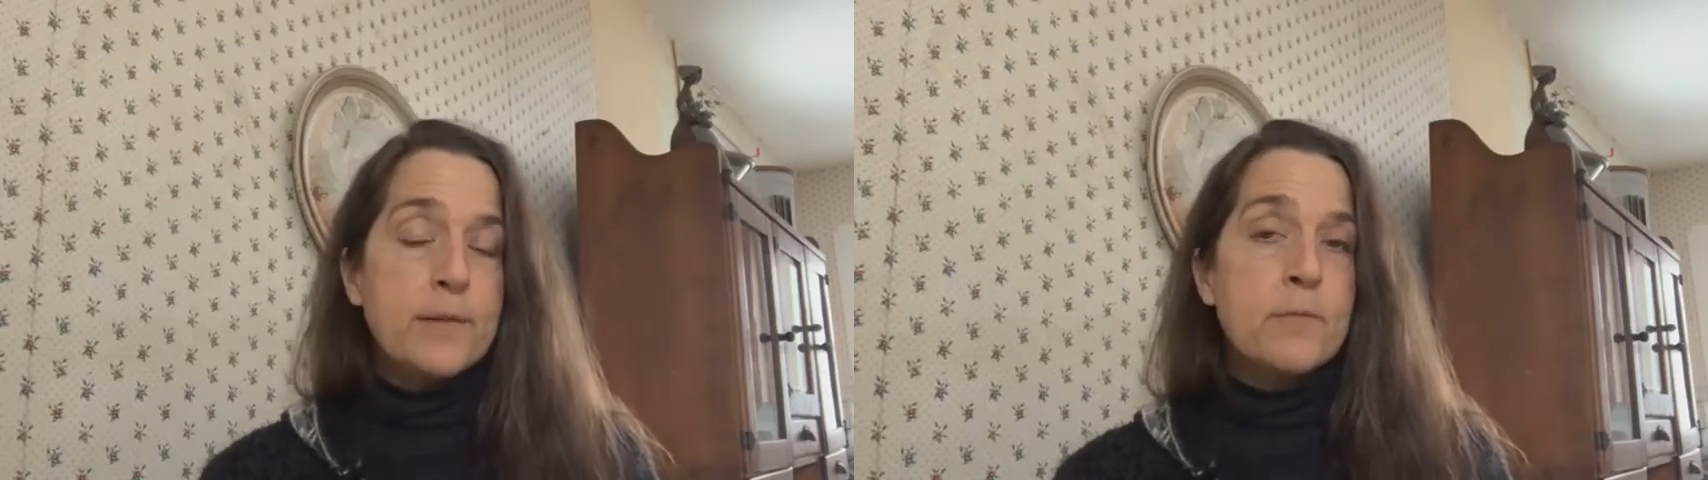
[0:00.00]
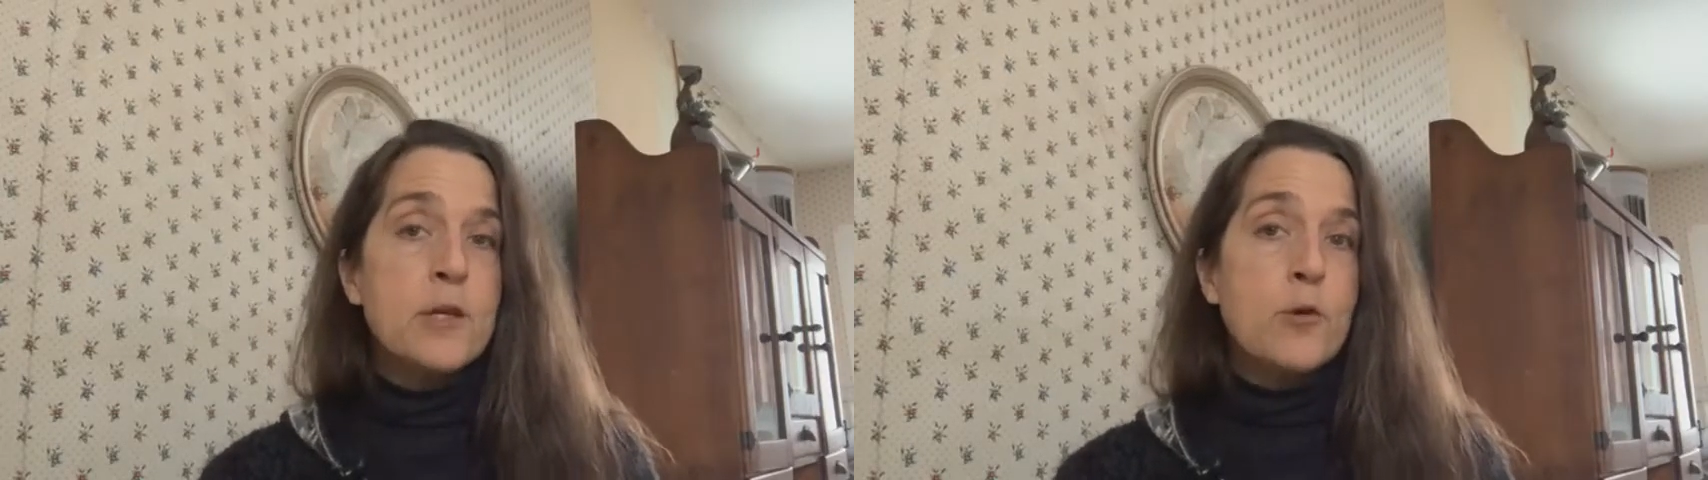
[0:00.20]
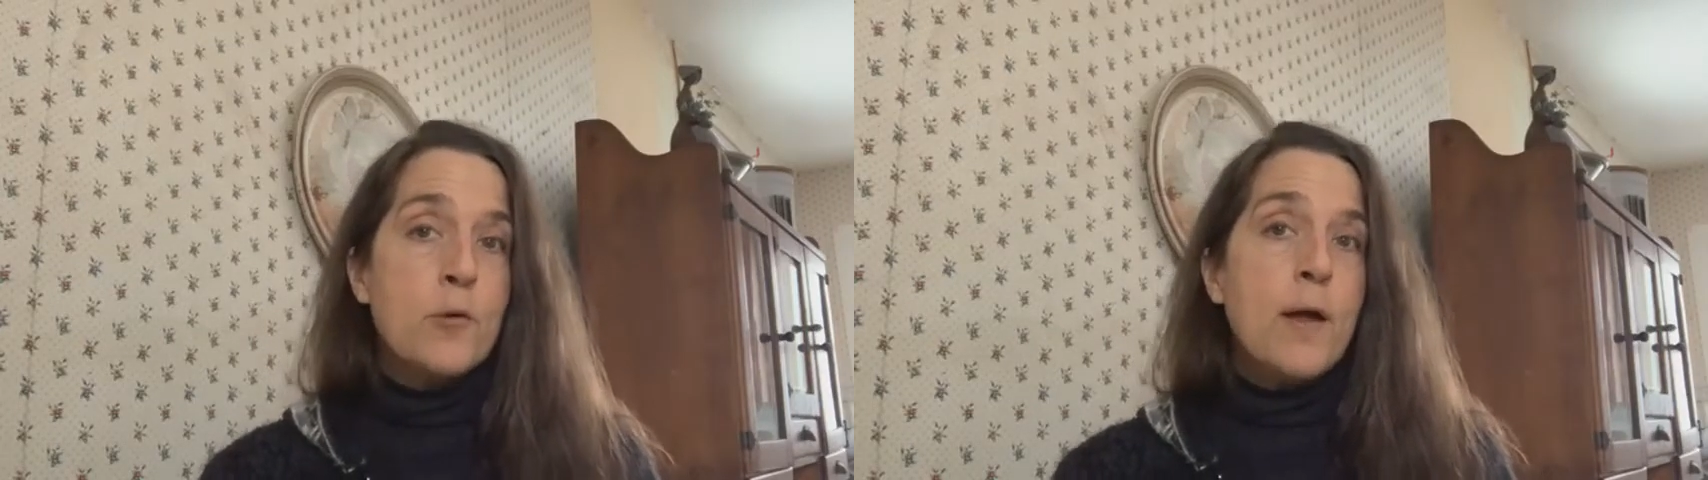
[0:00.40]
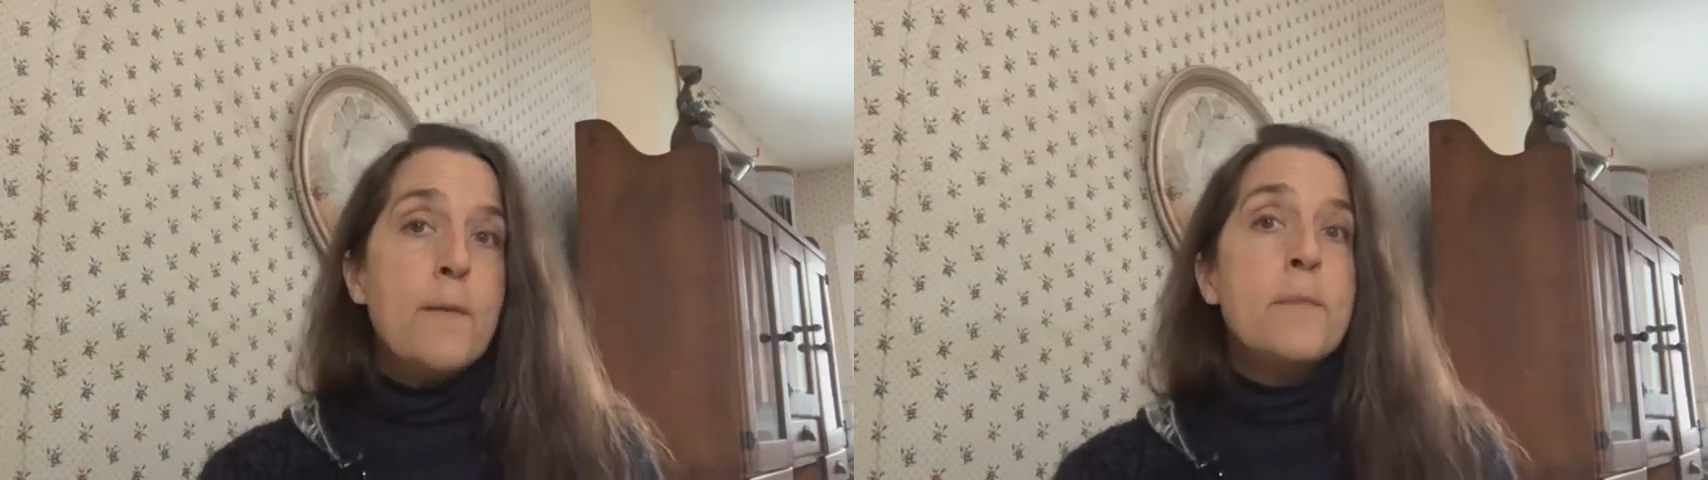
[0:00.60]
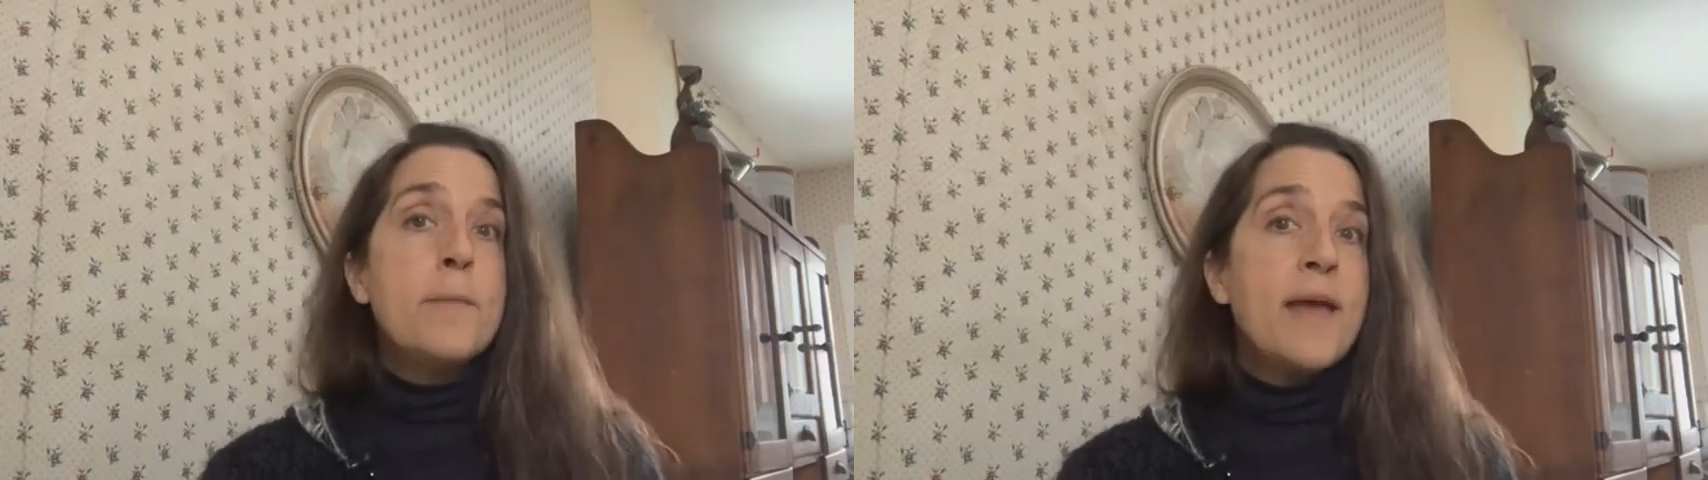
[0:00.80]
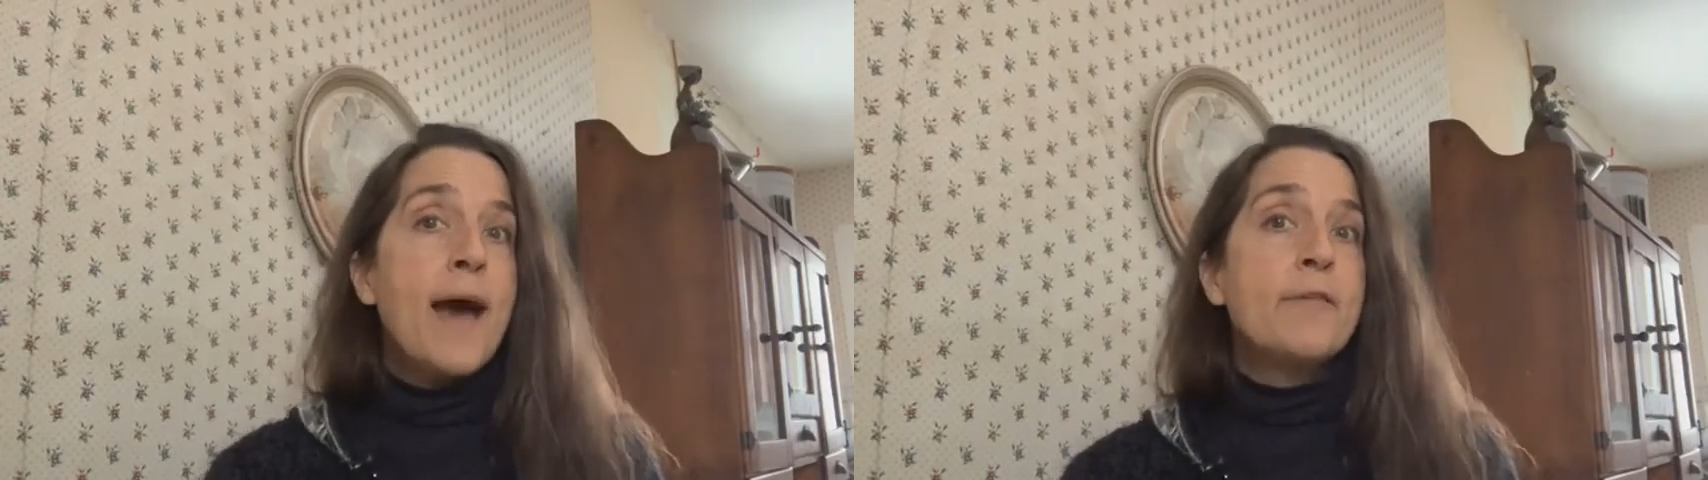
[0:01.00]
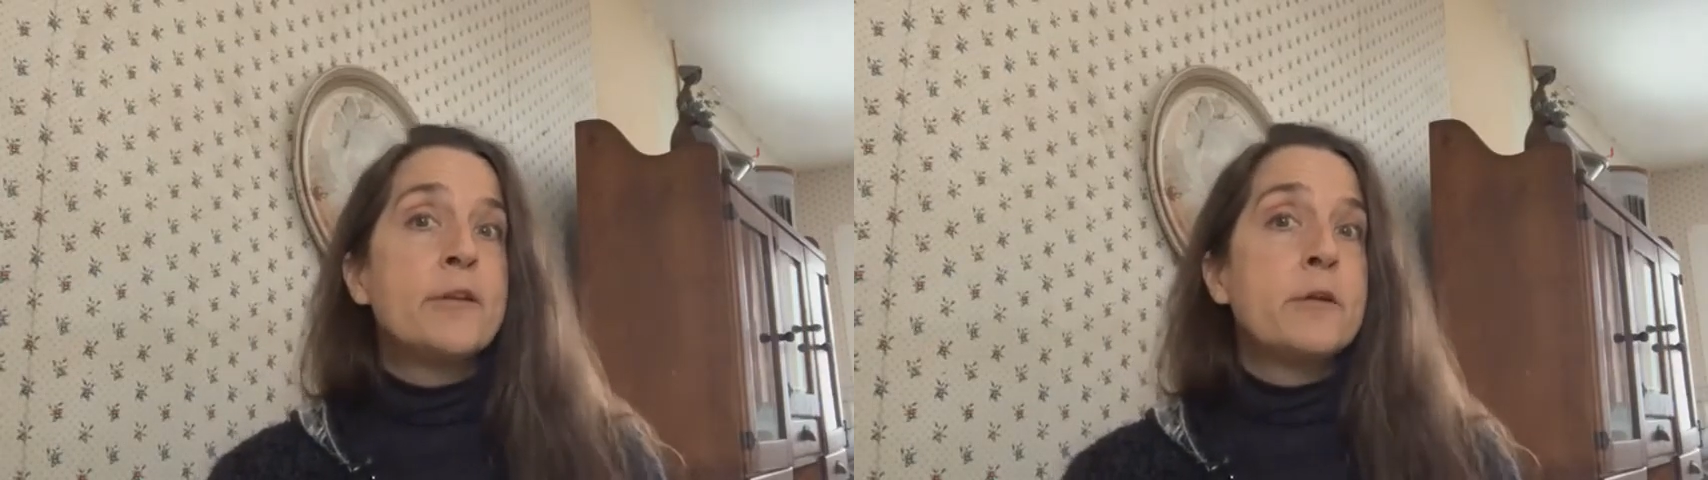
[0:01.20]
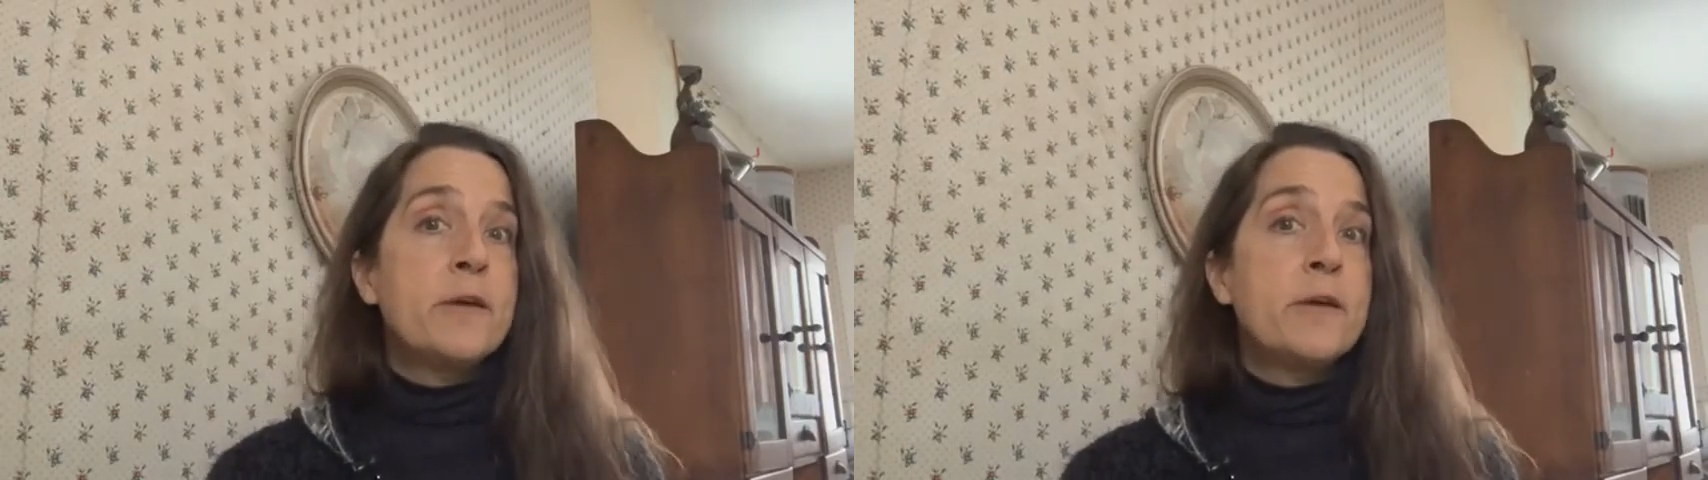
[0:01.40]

you know, maybe have a little